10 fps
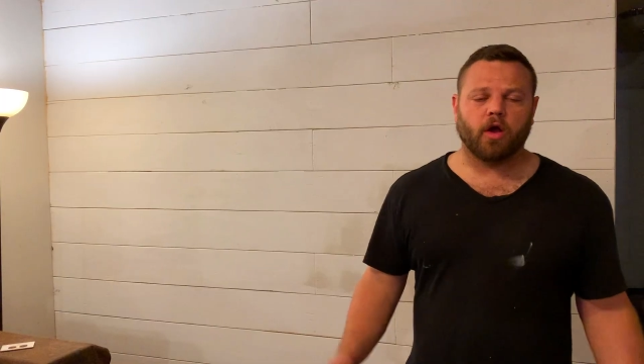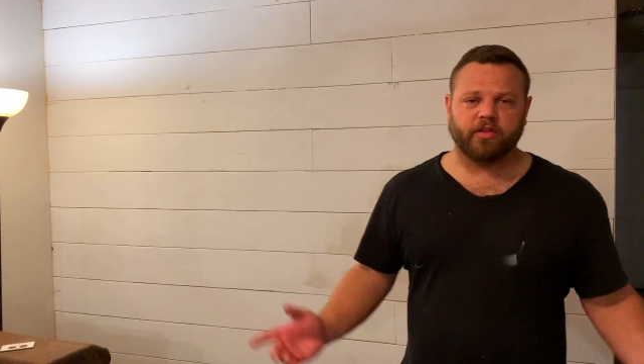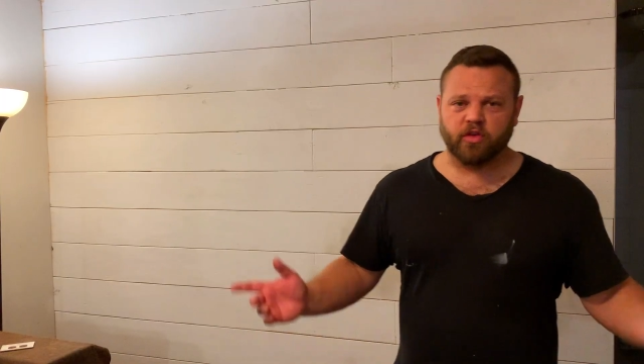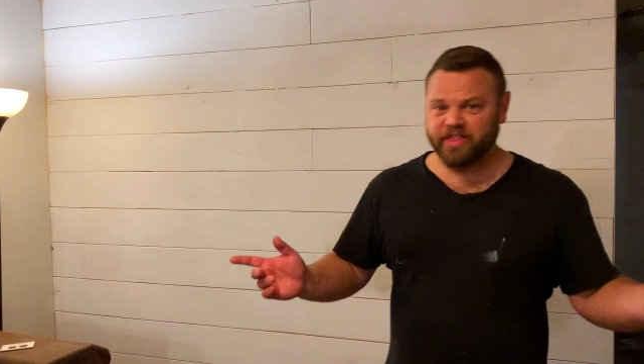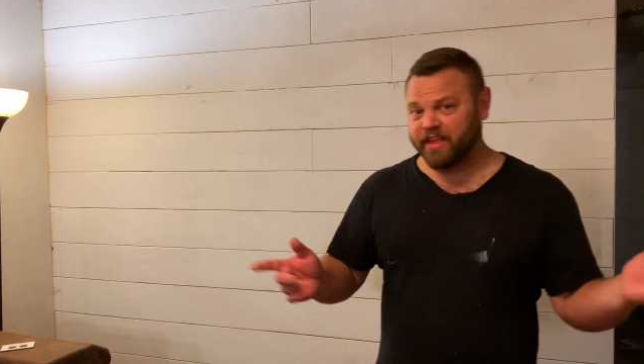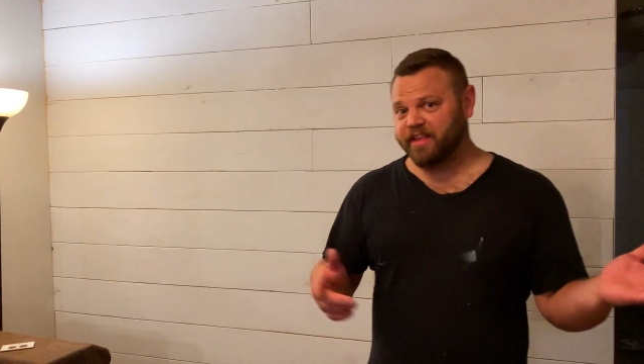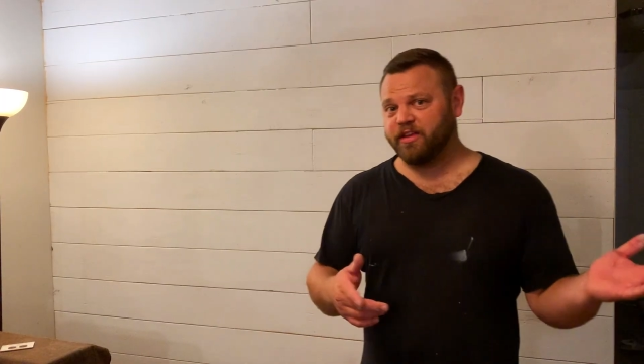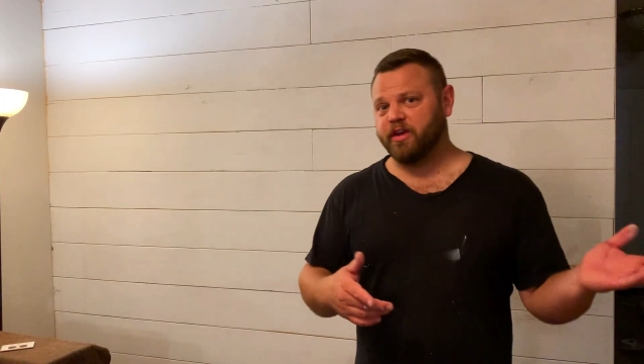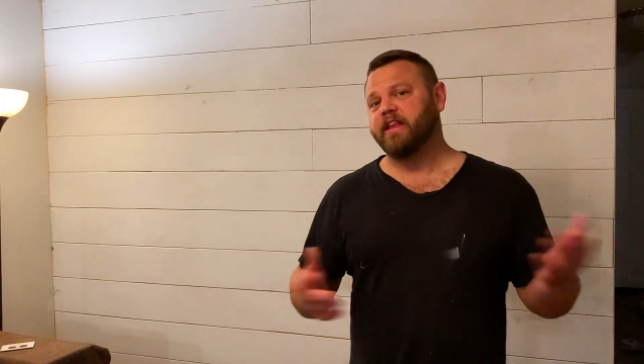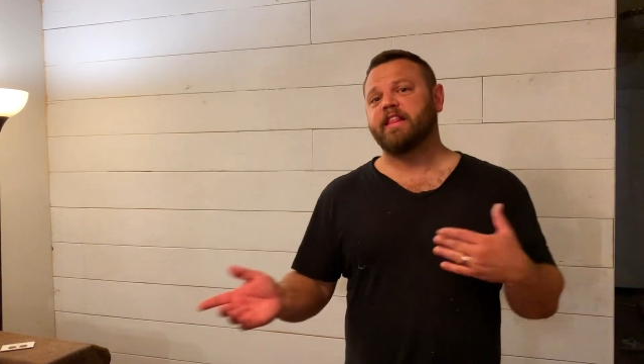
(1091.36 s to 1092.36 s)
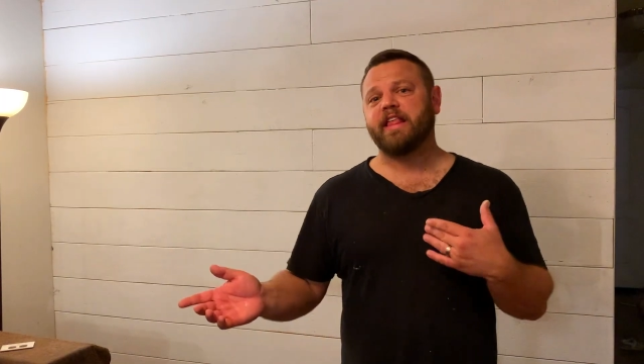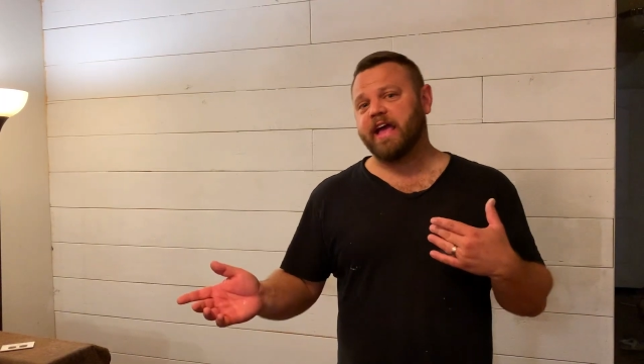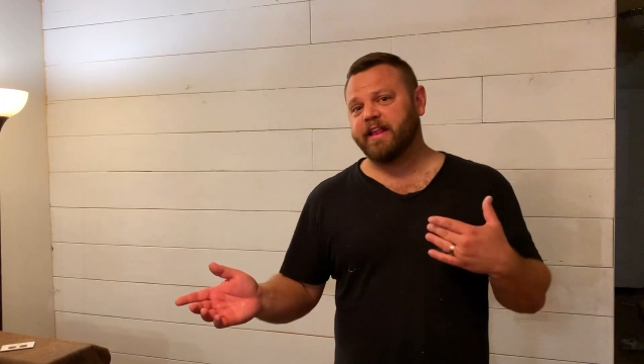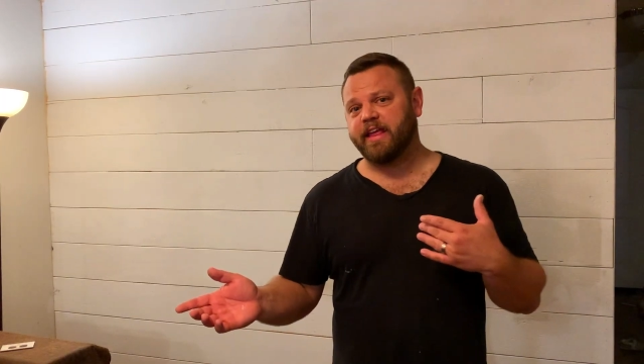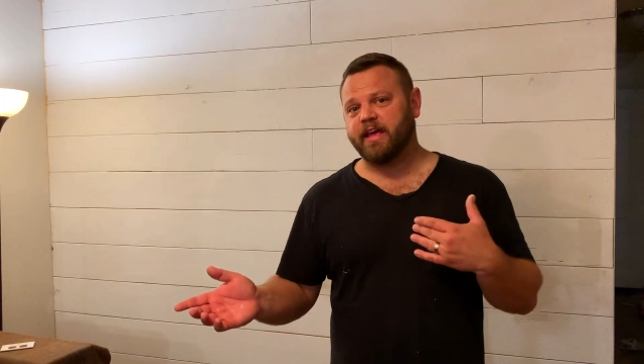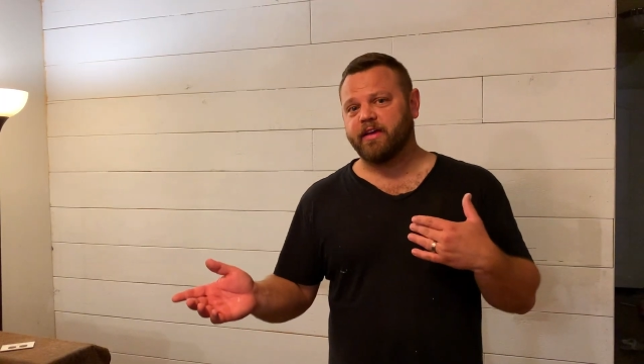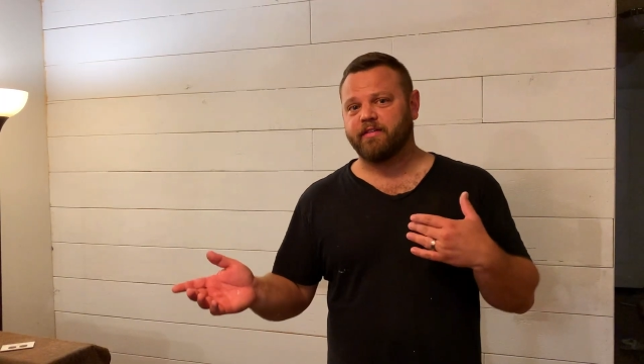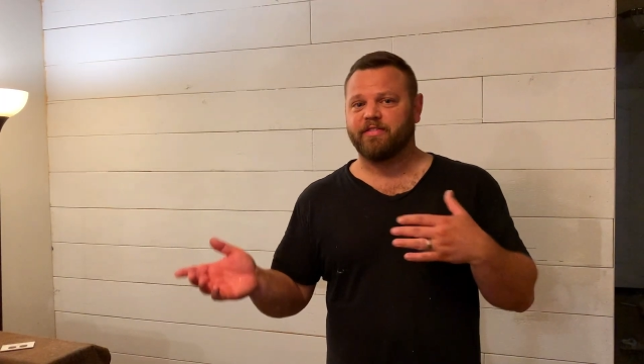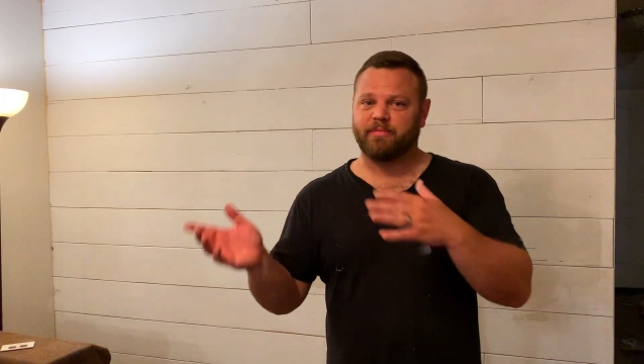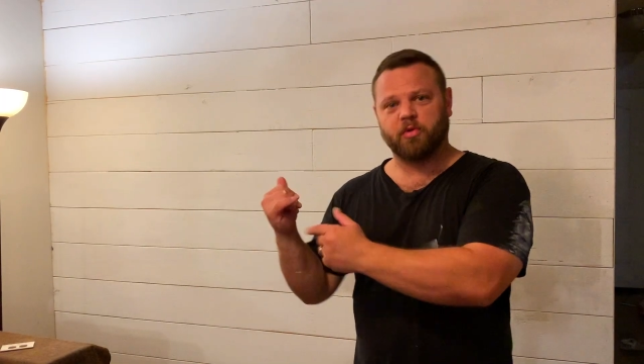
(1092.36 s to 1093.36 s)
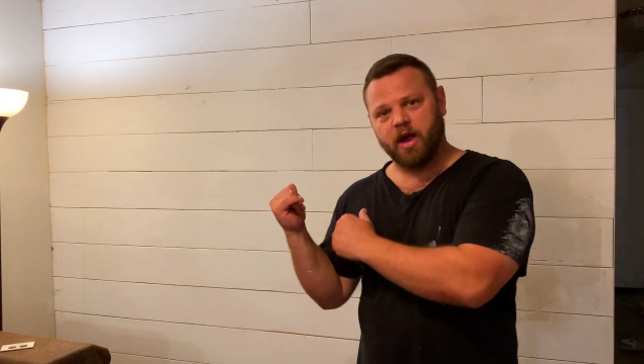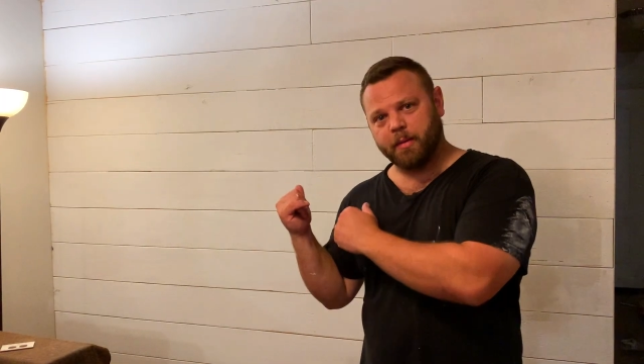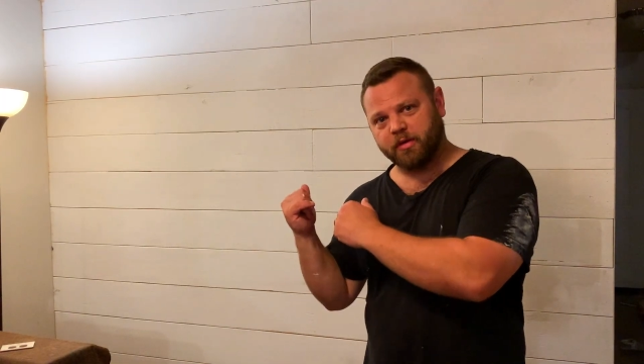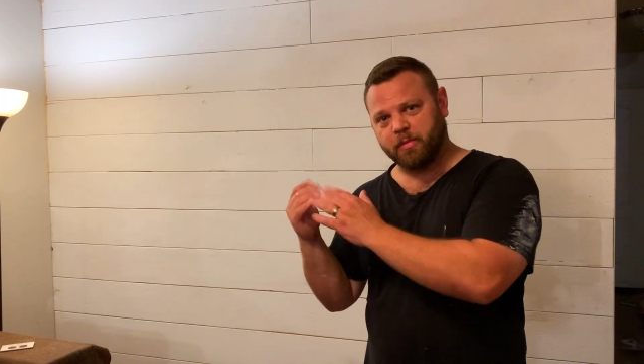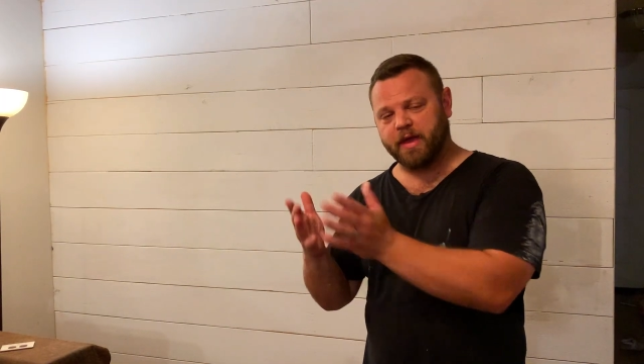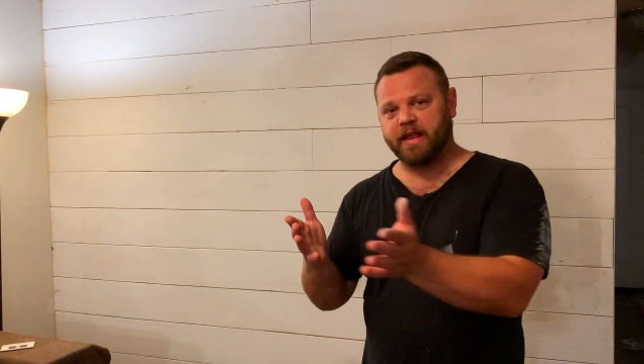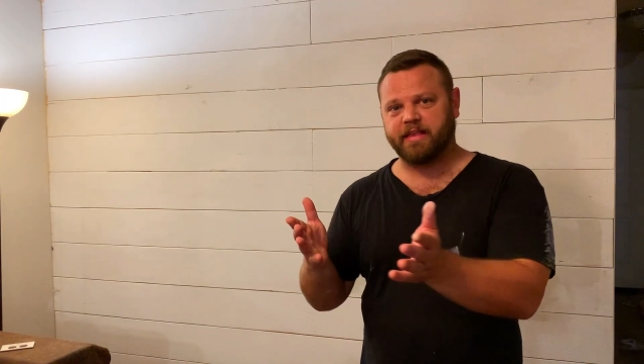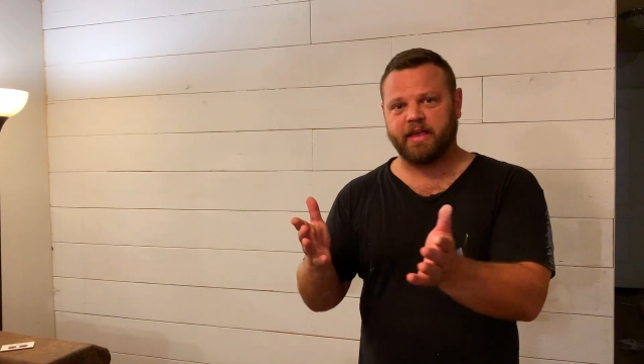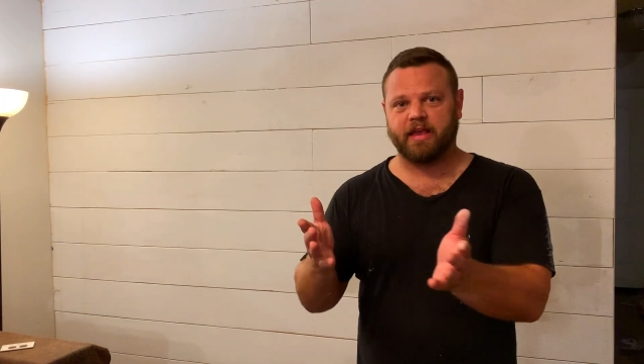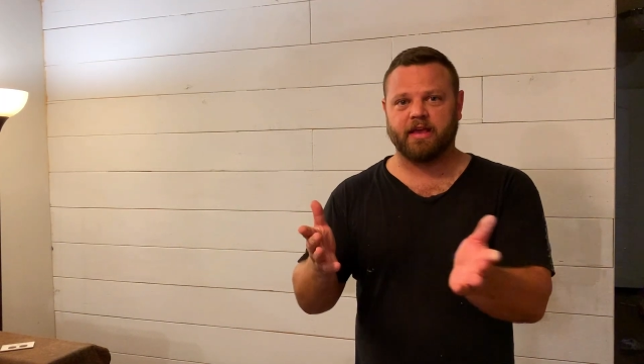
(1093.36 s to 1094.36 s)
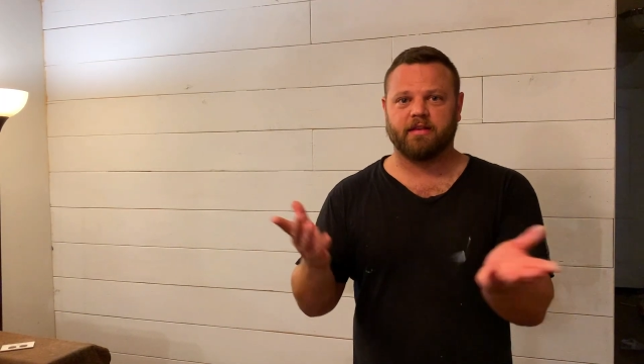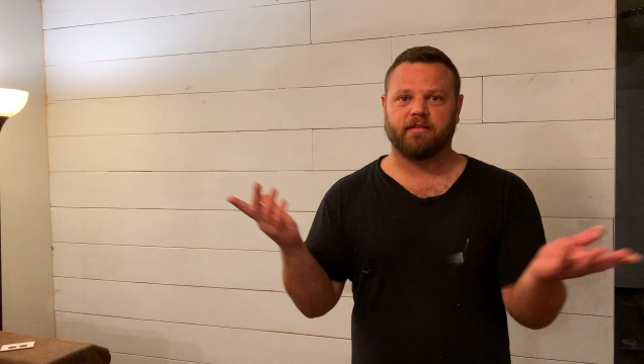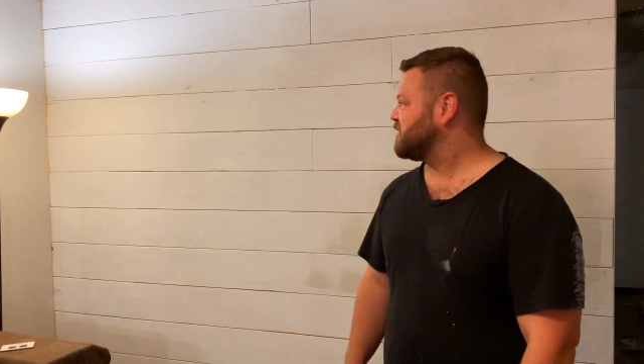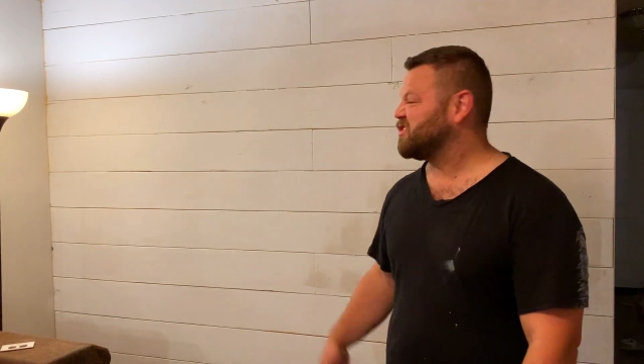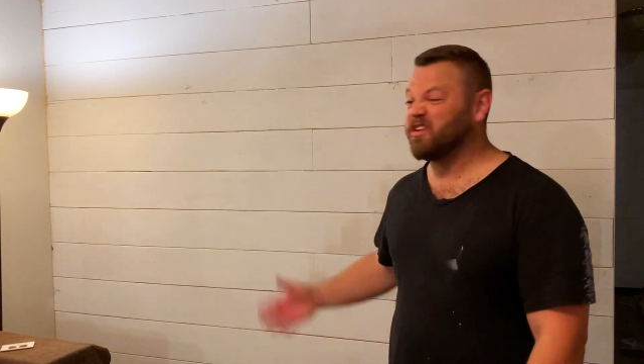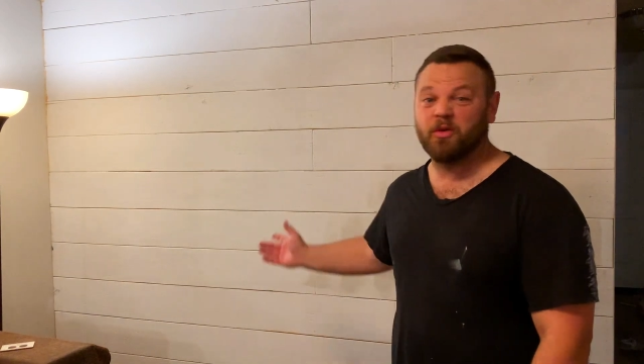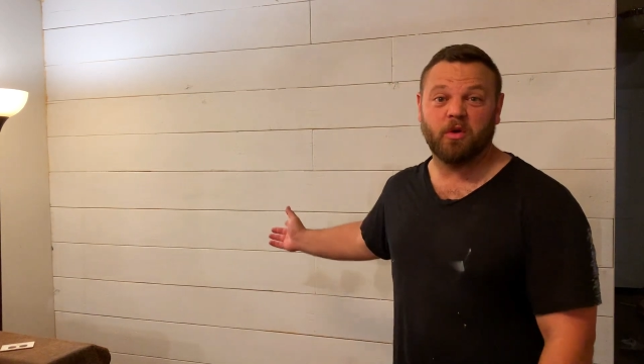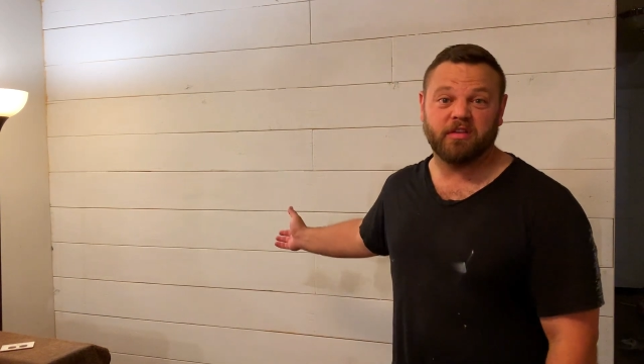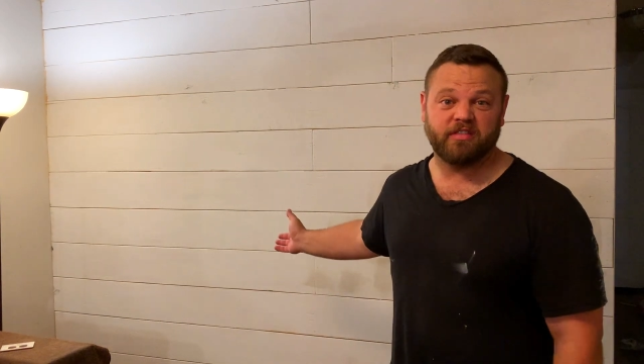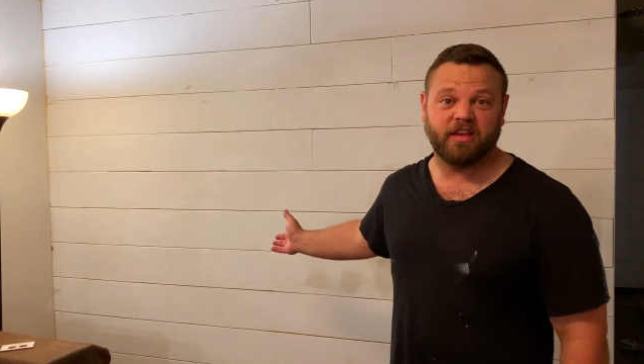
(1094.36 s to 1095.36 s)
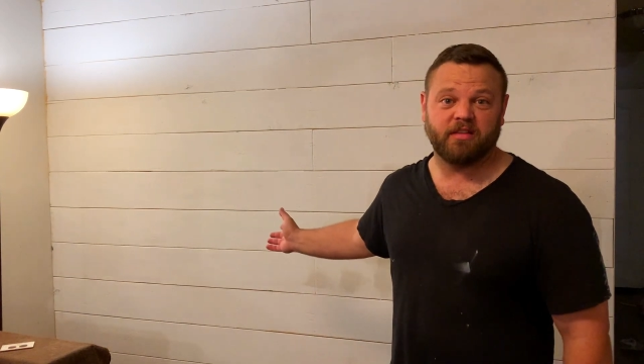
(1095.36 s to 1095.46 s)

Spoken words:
right, so I think you're getting the idea of the primer and painting, and you really want to see